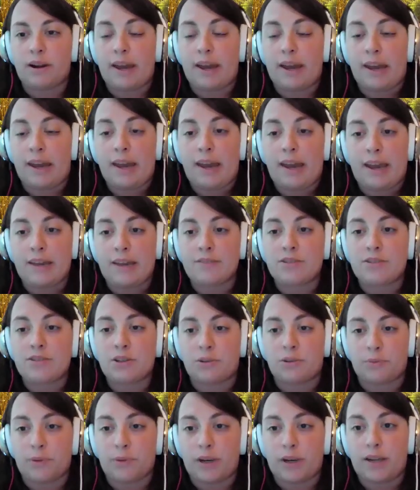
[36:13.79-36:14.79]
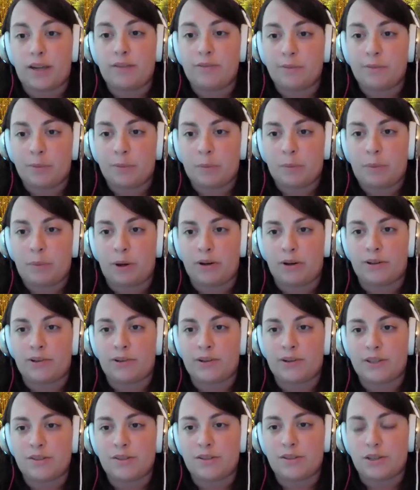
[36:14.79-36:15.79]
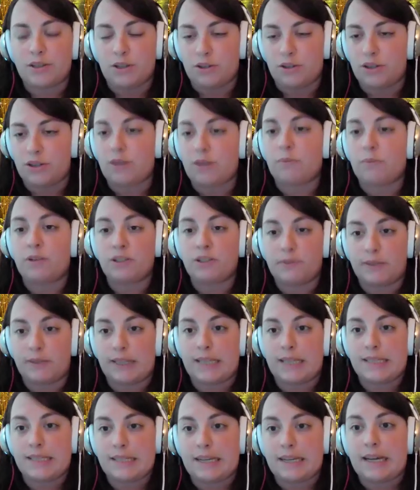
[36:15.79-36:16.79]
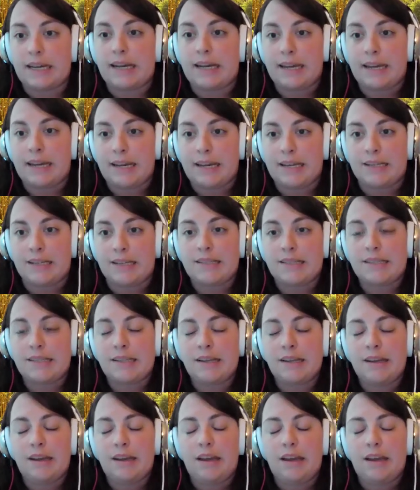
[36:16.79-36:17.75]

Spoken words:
AA degree from a partner institution, which Valencia is,